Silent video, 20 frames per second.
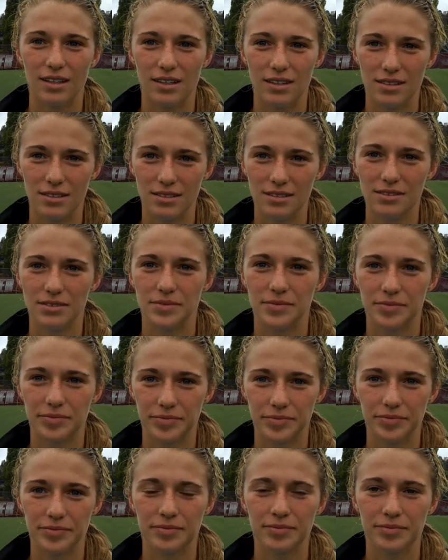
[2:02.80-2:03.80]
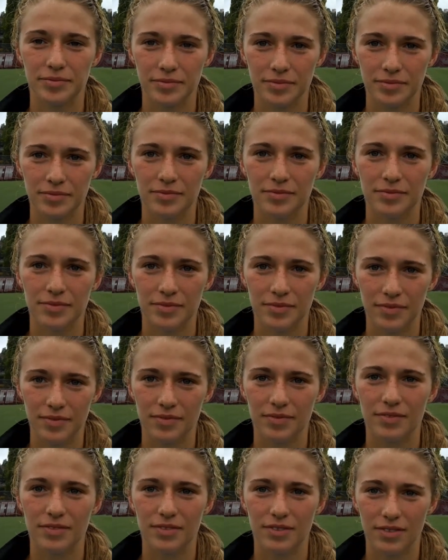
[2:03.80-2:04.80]
you're the three-time defending champions,
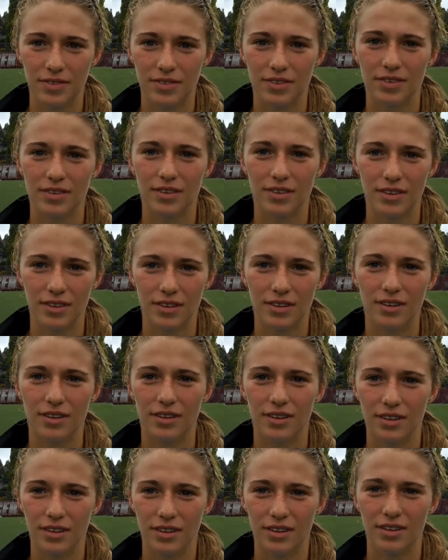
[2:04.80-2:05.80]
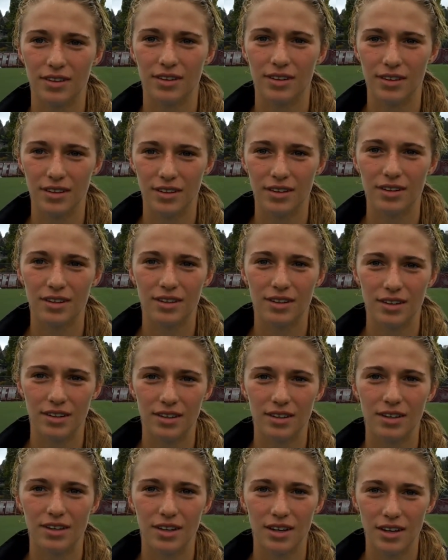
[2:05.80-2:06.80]
thoughts as we end this season
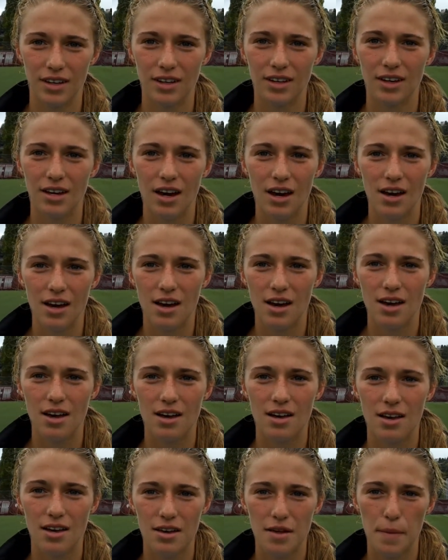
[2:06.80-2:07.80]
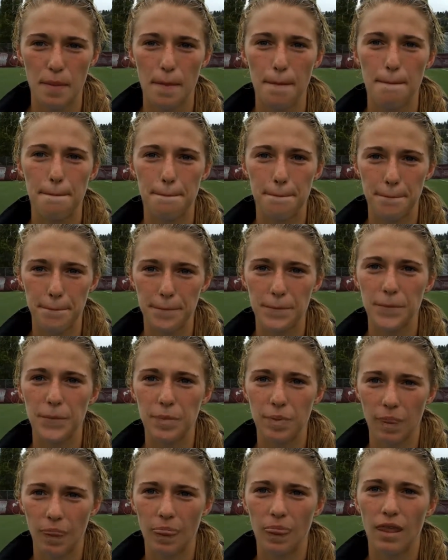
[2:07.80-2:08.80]
here on your shots at a GNAC
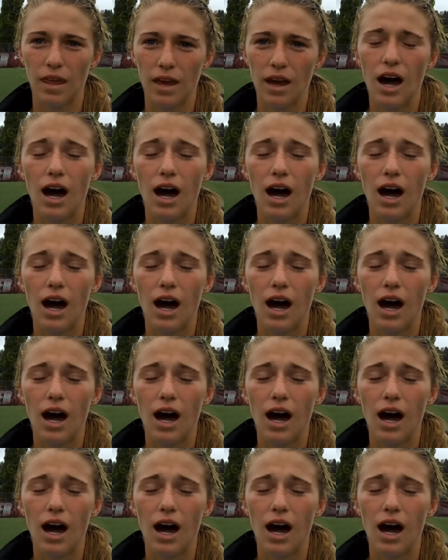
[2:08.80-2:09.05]
title?